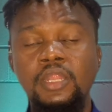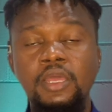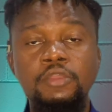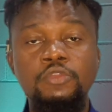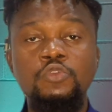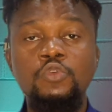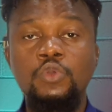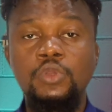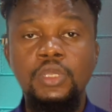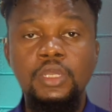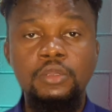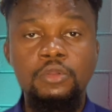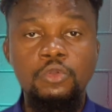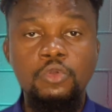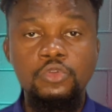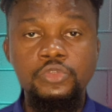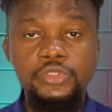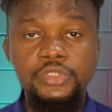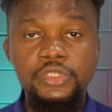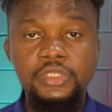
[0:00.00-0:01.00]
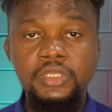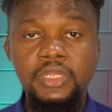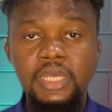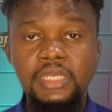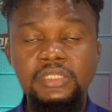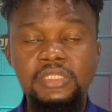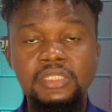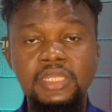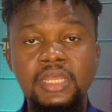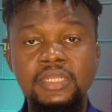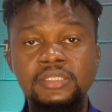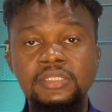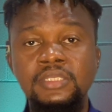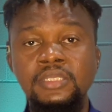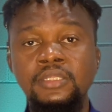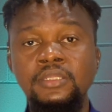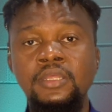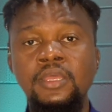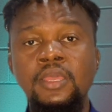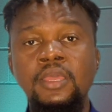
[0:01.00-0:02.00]
that you can consider
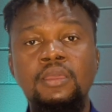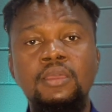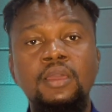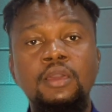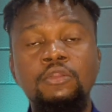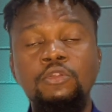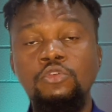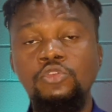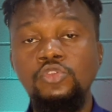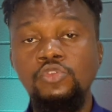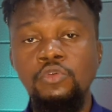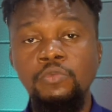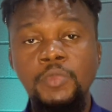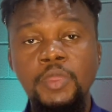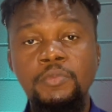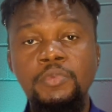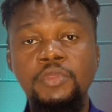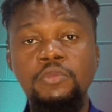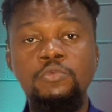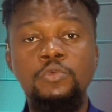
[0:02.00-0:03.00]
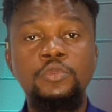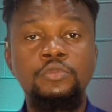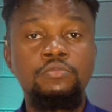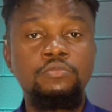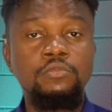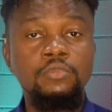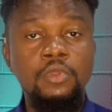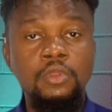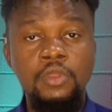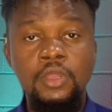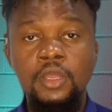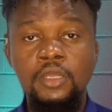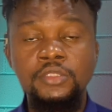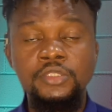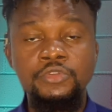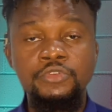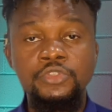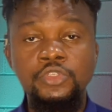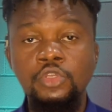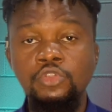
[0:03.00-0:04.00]
starting, and also maybe
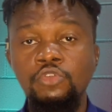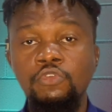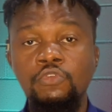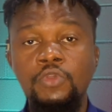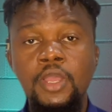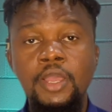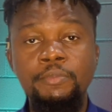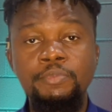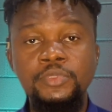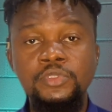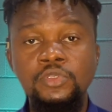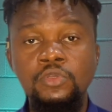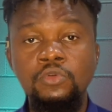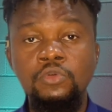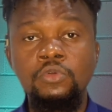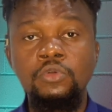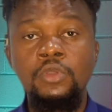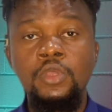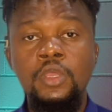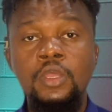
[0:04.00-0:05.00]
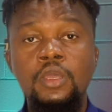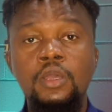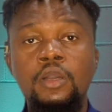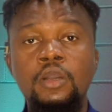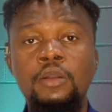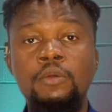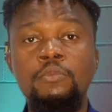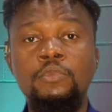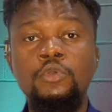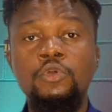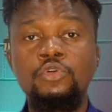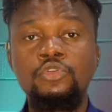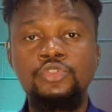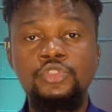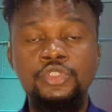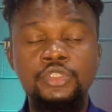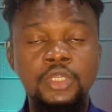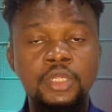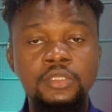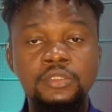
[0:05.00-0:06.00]
as a result of capital
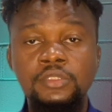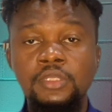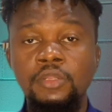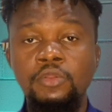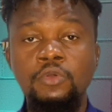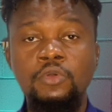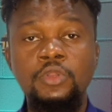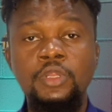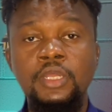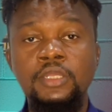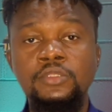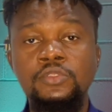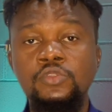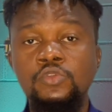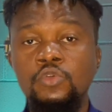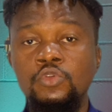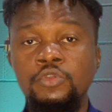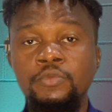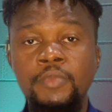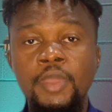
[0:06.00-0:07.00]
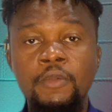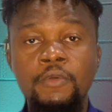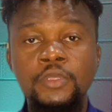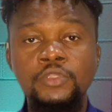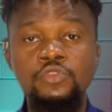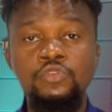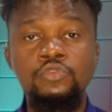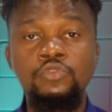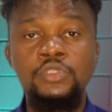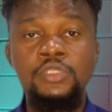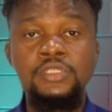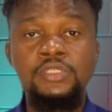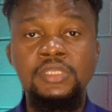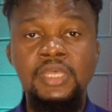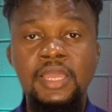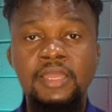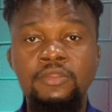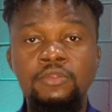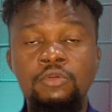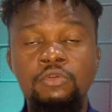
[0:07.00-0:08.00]
constraints and all that, so you might want to
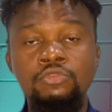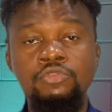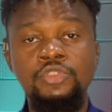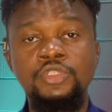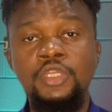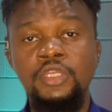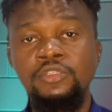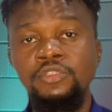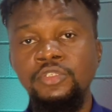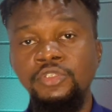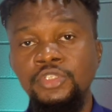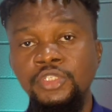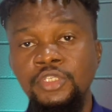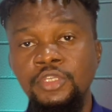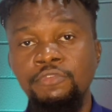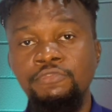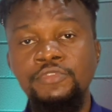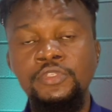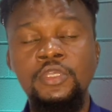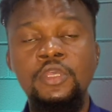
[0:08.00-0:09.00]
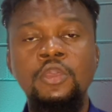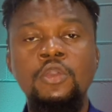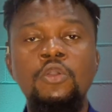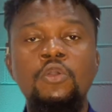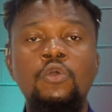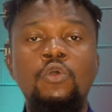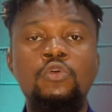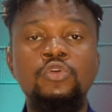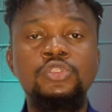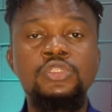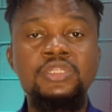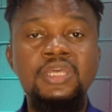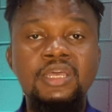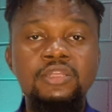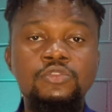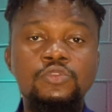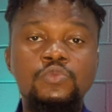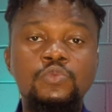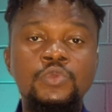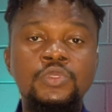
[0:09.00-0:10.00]
decide on change the shift or
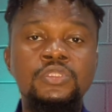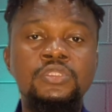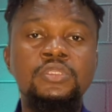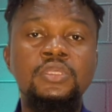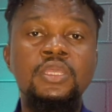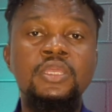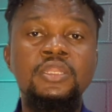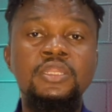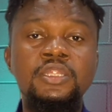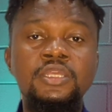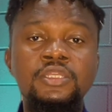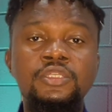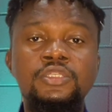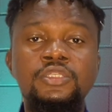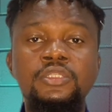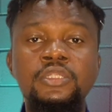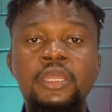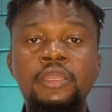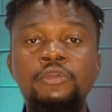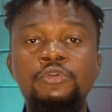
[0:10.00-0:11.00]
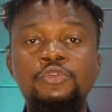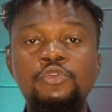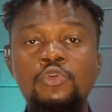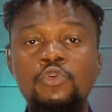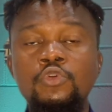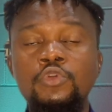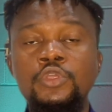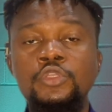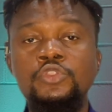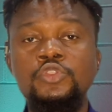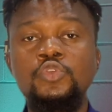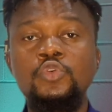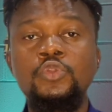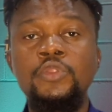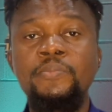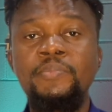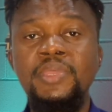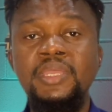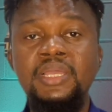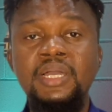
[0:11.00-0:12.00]
start with a niche, then grow into
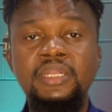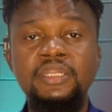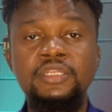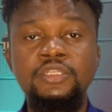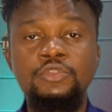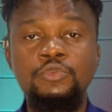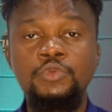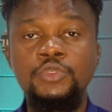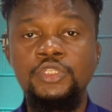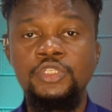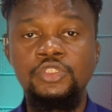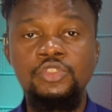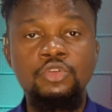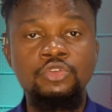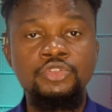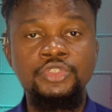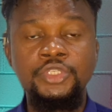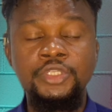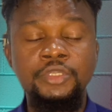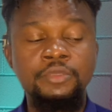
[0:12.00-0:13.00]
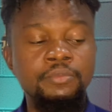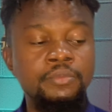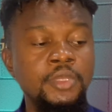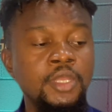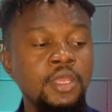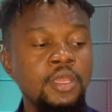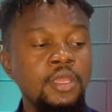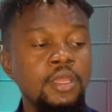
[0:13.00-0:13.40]
the bigger niche, which is your dream,